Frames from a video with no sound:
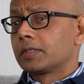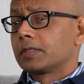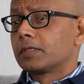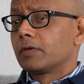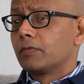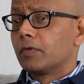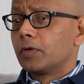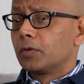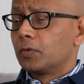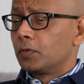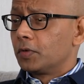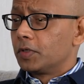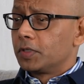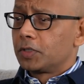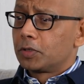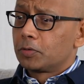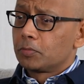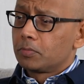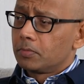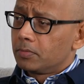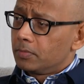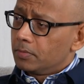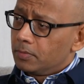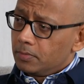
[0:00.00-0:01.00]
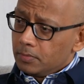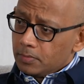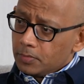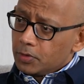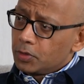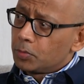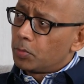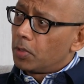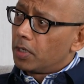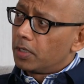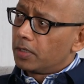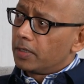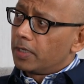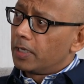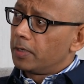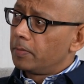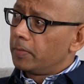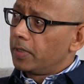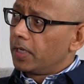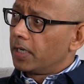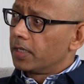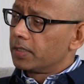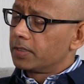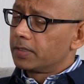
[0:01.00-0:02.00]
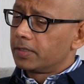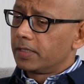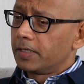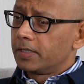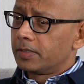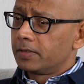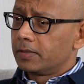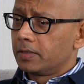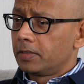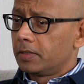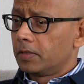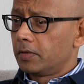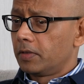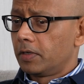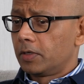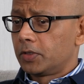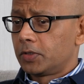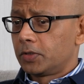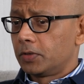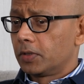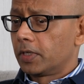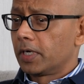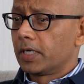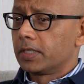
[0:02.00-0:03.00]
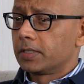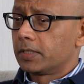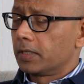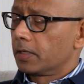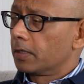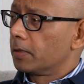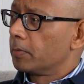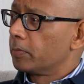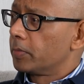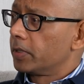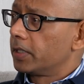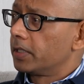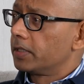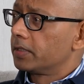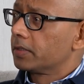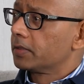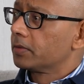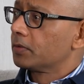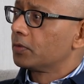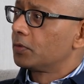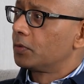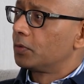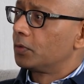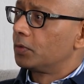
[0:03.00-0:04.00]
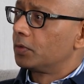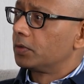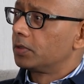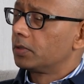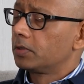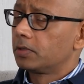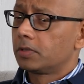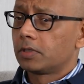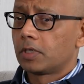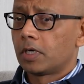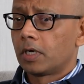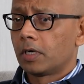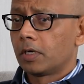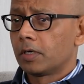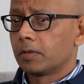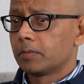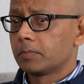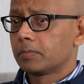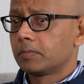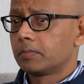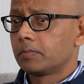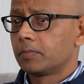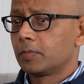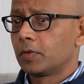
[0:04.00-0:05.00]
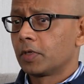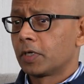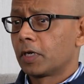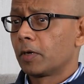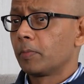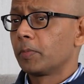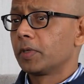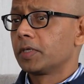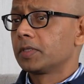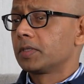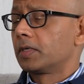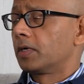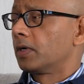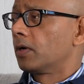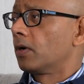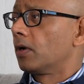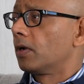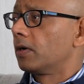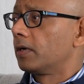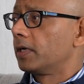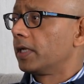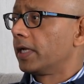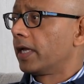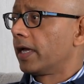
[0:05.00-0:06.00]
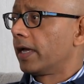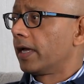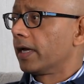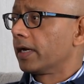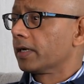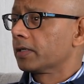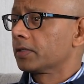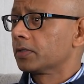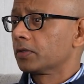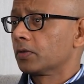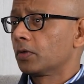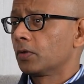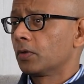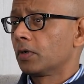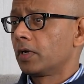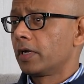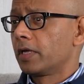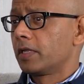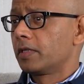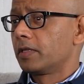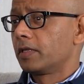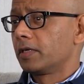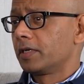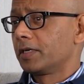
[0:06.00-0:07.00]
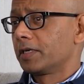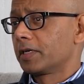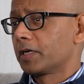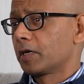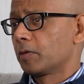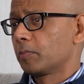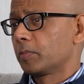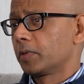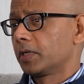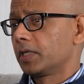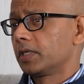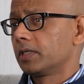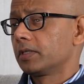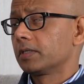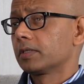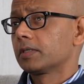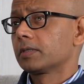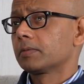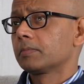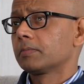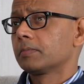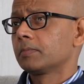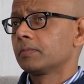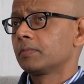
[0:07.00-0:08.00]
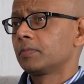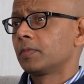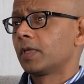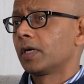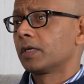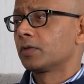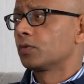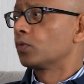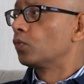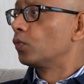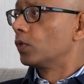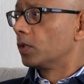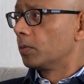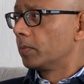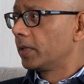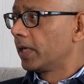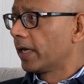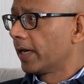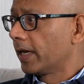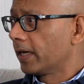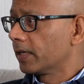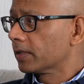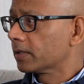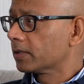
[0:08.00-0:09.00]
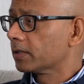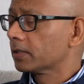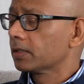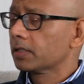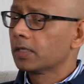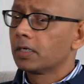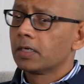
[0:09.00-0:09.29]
someone who is smarter than me has said, there are two kinds of companies, which the companies that are already hacked and the companies that will be hacked.